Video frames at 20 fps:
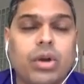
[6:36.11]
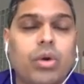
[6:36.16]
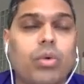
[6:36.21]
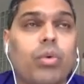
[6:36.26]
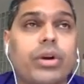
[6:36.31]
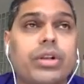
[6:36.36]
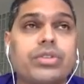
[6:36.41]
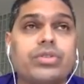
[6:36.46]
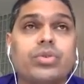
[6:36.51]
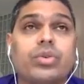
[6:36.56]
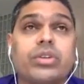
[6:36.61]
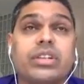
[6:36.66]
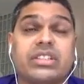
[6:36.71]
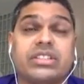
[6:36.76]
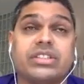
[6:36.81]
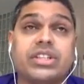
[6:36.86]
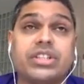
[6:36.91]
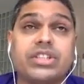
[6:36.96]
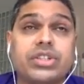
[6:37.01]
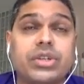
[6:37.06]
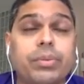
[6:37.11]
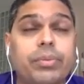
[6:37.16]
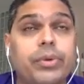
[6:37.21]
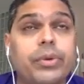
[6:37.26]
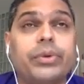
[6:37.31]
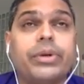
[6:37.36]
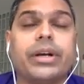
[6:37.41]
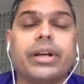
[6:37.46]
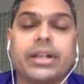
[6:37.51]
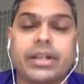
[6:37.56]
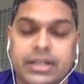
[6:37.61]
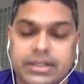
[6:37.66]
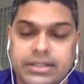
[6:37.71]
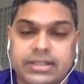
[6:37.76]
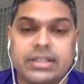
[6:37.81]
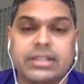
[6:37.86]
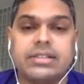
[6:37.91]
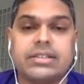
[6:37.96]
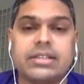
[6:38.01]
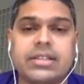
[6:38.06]
what is known as distributed
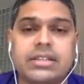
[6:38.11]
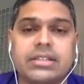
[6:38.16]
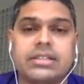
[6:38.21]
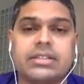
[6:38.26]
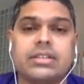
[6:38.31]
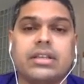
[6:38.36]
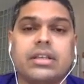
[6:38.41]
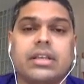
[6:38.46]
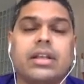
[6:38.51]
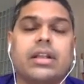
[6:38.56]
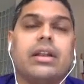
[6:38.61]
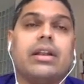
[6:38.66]
consensus,